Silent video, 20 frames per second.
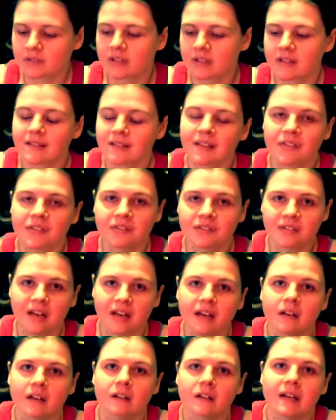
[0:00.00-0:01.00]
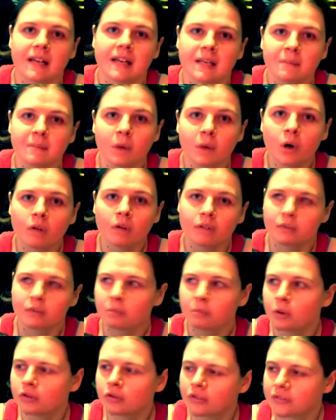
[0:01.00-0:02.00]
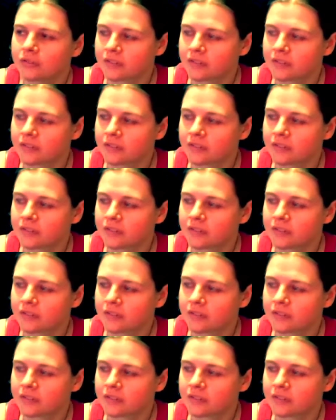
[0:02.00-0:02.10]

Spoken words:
in this style anymore as much as